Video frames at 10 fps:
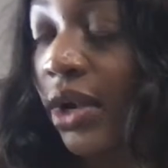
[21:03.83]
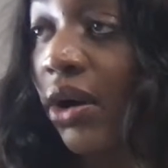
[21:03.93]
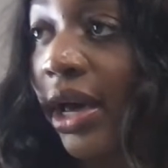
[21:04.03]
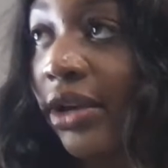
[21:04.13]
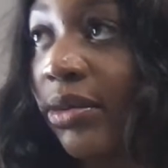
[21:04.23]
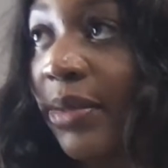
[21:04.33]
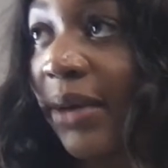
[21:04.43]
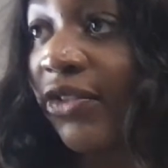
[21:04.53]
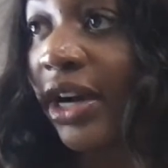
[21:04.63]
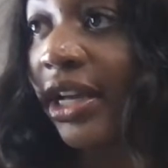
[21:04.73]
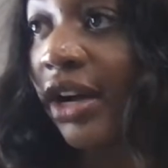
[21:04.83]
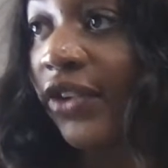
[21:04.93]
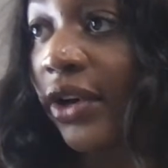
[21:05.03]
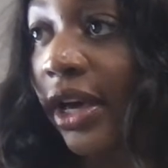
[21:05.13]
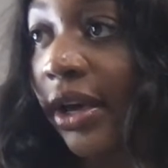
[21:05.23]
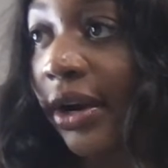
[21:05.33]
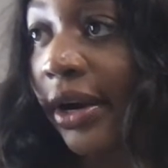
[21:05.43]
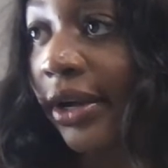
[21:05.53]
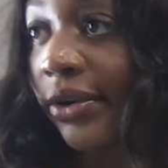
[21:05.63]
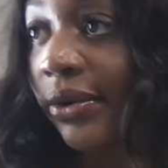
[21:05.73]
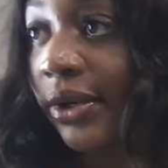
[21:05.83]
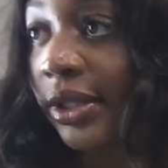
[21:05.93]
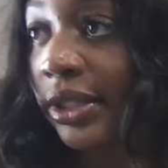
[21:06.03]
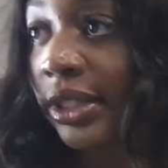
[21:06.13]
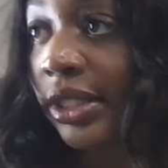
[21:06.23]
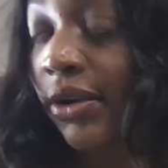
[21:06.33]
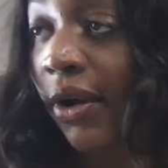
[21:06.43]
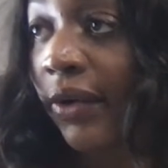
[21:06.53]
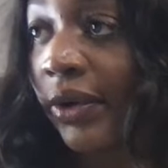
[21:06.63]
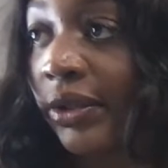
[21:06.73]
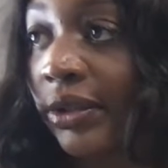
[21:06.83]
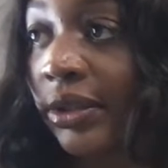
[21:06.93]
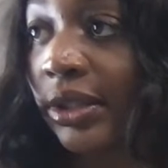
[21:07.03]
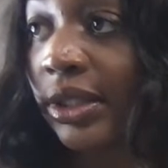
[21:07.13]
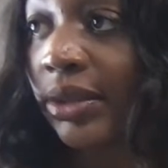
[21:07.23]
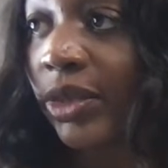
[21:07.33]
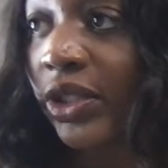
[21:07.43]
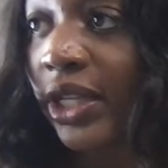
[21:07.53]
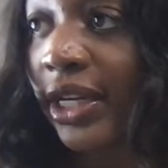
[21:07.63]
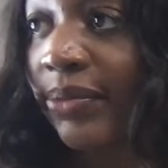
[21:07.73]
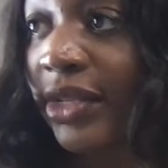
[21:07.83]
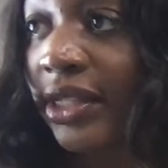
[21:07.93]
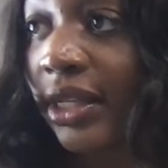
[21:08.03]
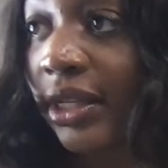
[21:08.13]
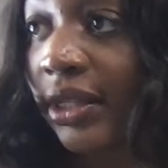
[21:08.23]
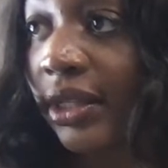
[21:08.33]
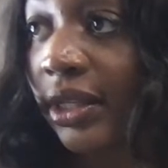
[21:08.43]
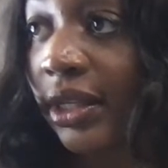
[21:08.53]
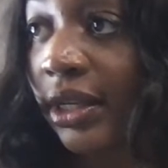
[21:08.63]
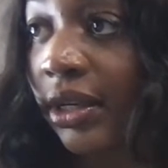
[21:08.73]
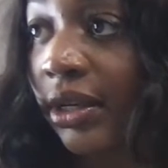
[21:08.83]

Okay, you'll be back before I get up. Okay, all right, cool. Make sure I didn't miss anything.